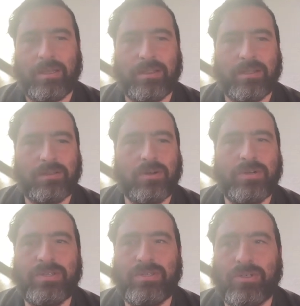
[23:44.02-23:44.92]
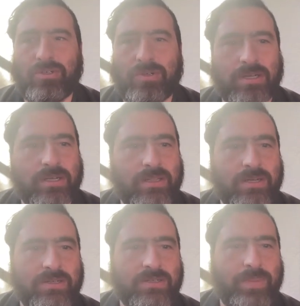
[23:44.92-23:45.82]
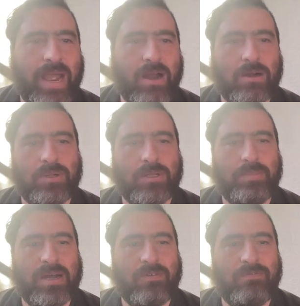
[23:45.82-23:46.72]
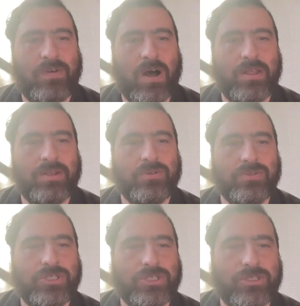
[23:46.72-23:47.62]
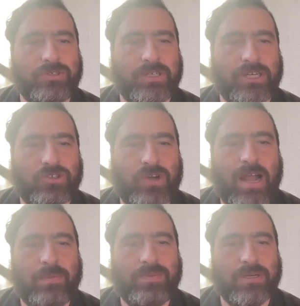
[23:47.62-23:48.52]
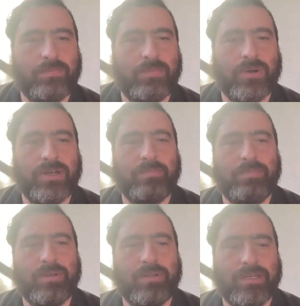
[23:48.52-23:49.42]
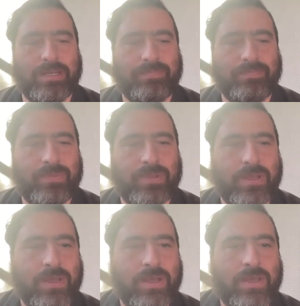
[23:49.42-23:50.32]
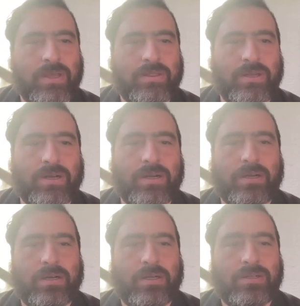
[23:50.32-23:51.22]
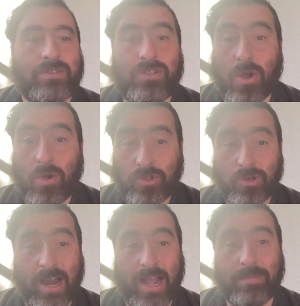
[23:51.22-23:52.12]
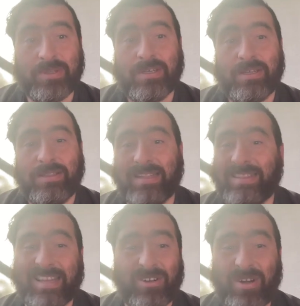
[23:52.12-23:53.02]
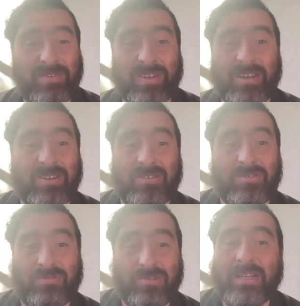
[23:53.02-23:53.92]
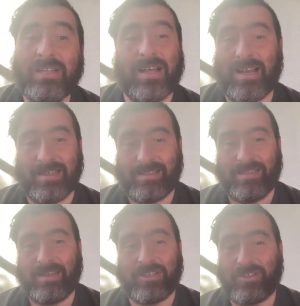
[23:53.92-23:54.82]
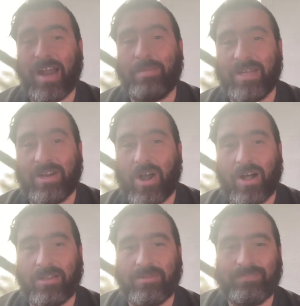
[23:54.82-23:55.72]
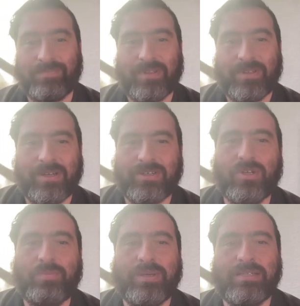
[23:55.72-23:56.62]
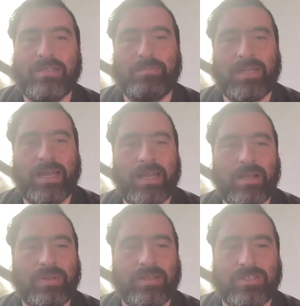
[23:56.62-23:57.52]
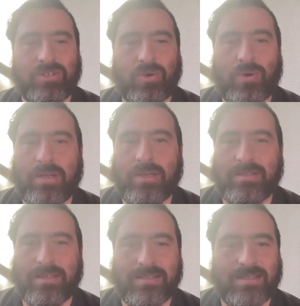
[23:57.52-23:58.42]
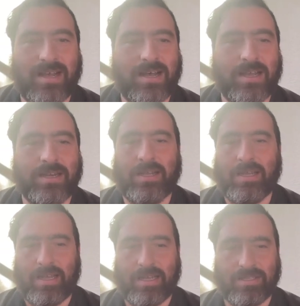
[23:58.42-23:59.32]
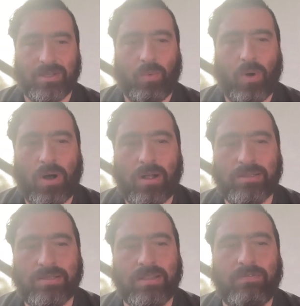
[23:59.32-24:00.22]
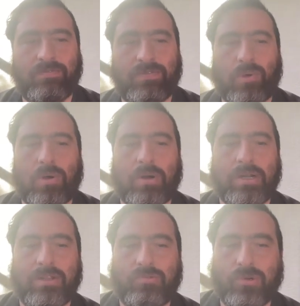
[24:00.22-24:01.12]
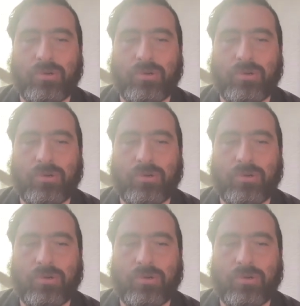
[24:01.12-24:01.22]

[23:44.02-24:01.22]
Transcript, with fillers: In the Lotus Sutra, there is a parable about a father whose children are trapped in a burning building. They're so trapped that they don't even realize they're trapped at all. They're too busy playing with their toys inside as the walls and the floor and the